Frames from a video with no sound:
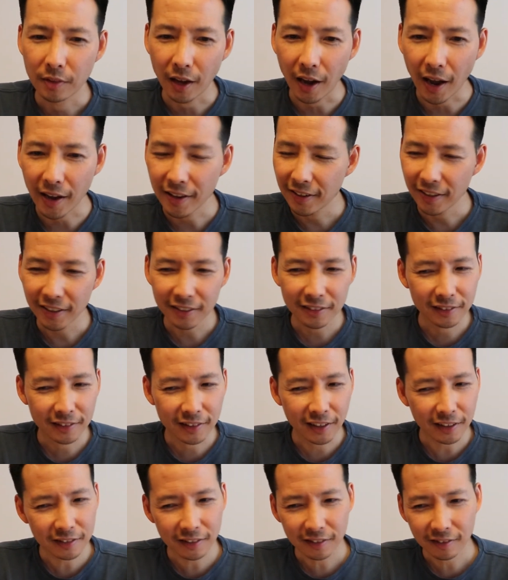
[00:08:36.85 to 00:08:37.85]
It
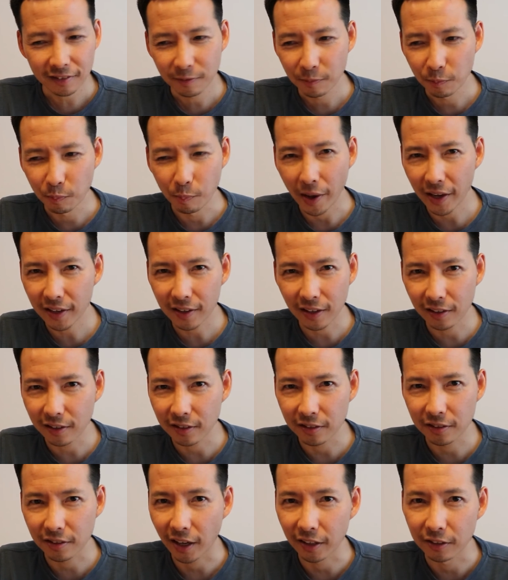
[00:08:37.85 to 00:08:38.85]
doesn't make any
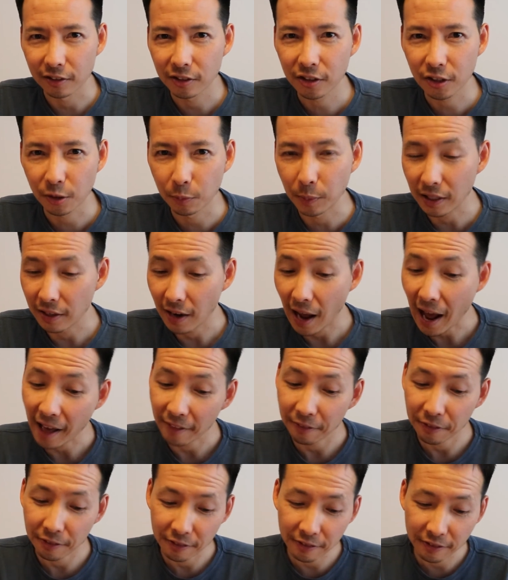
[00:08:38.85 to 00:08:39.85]
sense to me
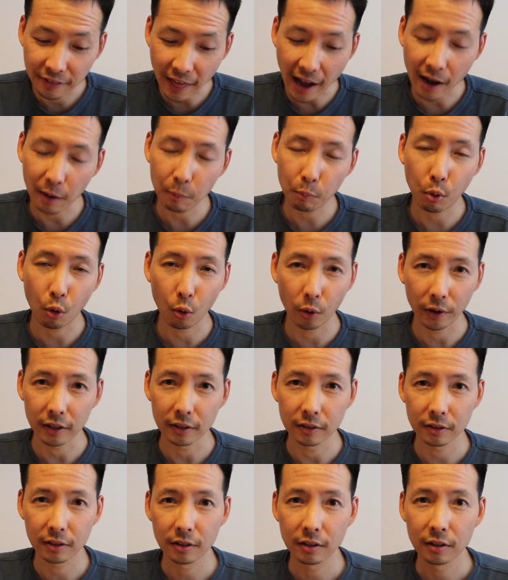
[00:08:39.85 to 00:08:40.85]
at that
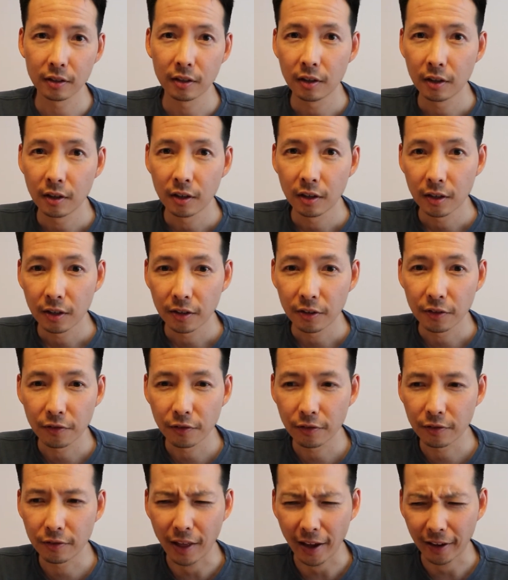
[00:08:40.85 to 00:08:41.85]
point
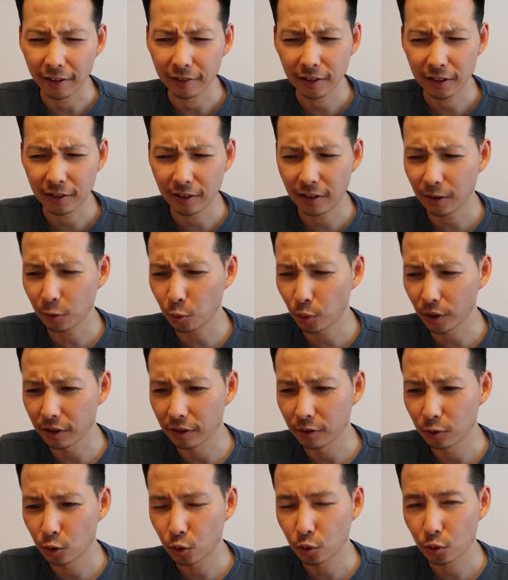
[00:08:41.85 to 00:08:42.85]
that he
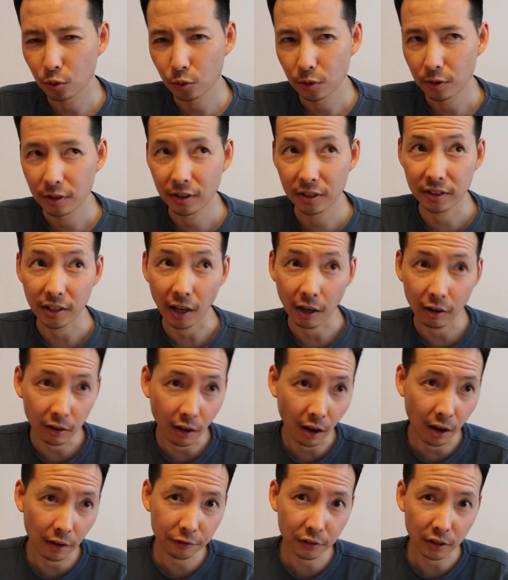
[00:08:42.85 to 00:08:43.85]
would sell
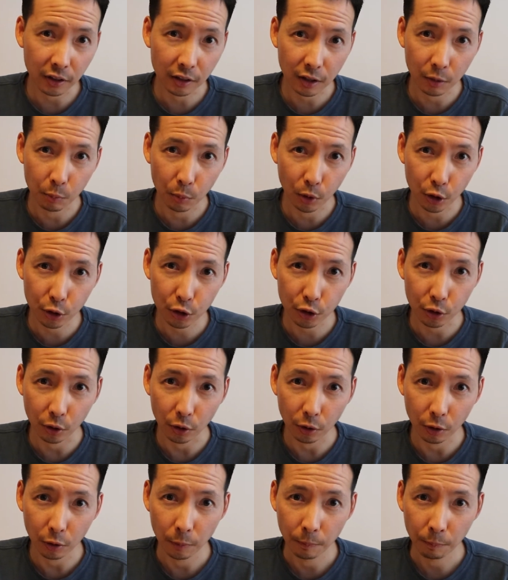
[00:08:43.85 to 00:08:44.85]
off the
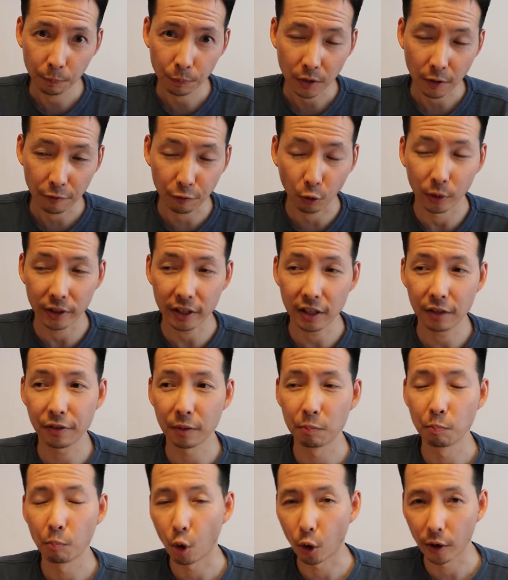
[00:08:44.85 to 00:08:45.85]
commercial for
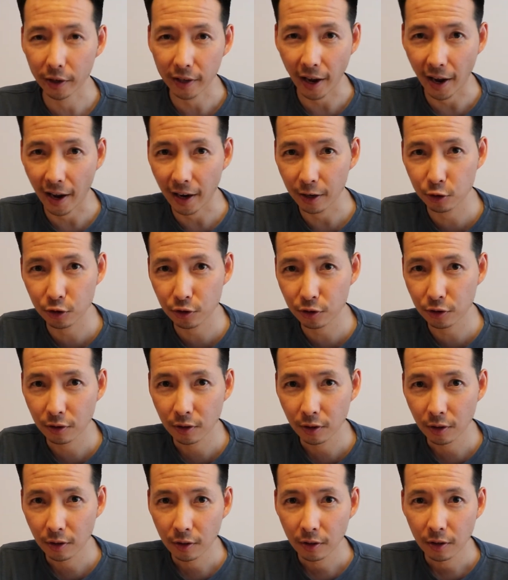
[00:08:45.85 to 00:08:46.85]
even more cash,
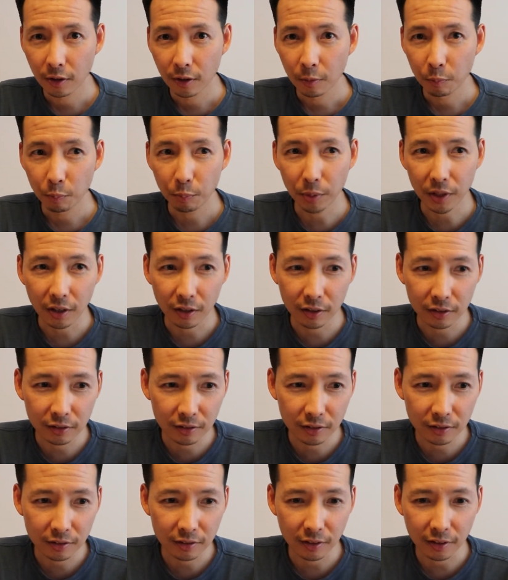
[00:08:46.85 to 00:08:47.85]

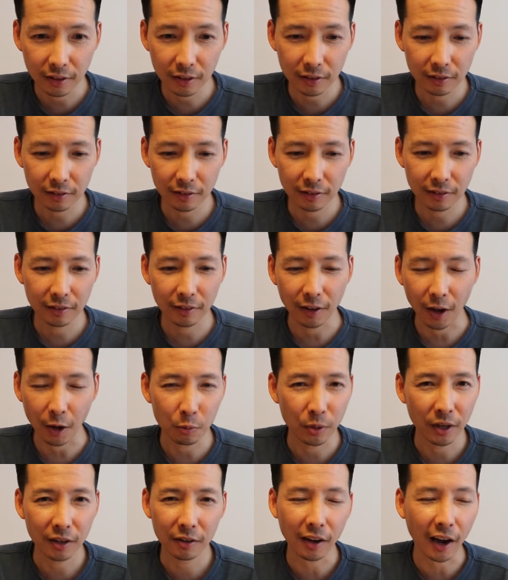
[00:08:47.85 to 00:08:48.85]
because
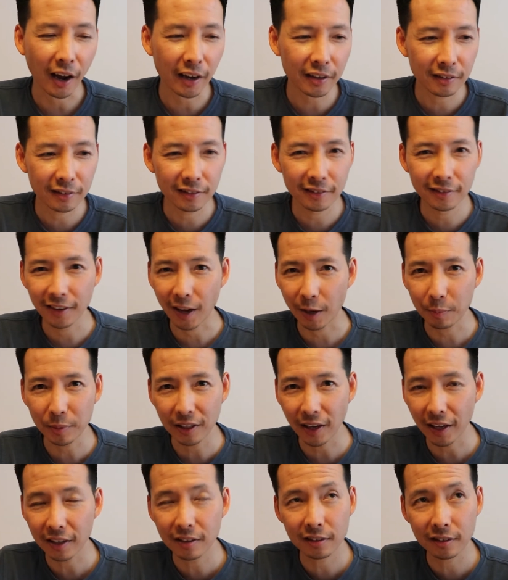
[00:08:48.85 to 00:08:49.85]
I
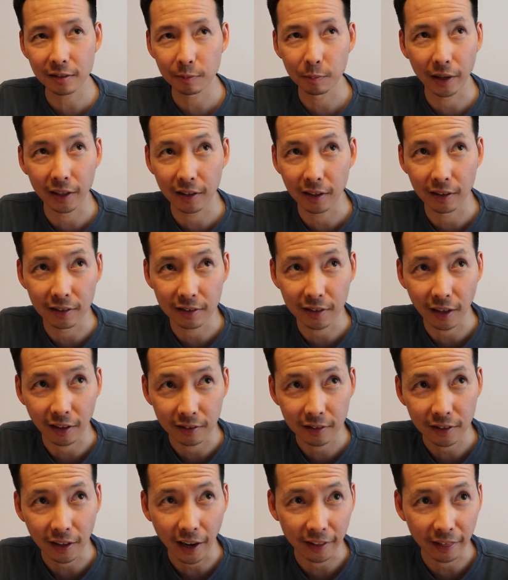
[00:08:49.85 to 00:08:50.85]
mean, it doesn't make any
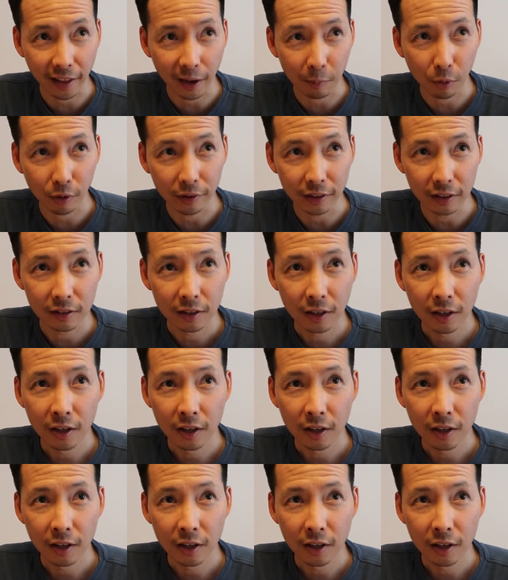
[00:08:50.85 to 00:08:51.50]
sense at that point.